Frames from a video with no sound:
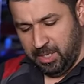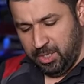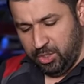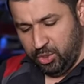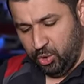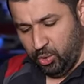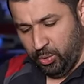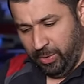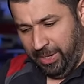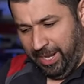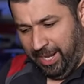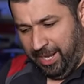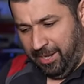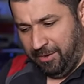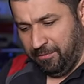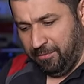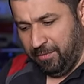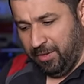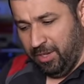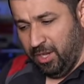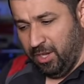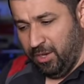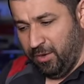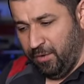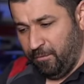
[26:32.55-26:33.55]
You have
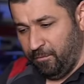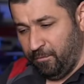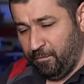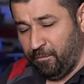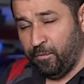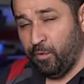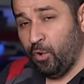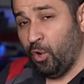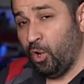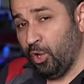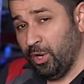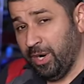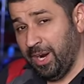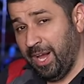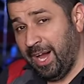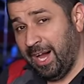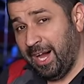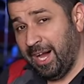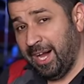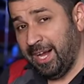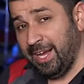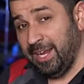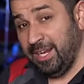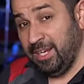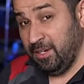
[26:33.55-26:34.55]
four
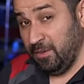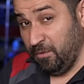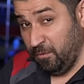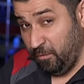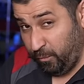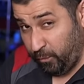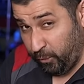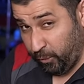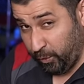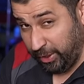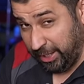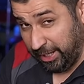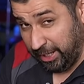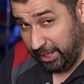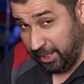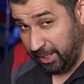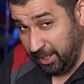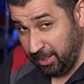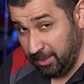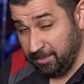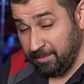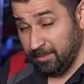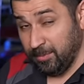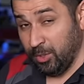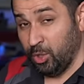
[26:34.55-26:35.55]
high
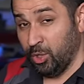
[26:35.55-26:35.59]
free,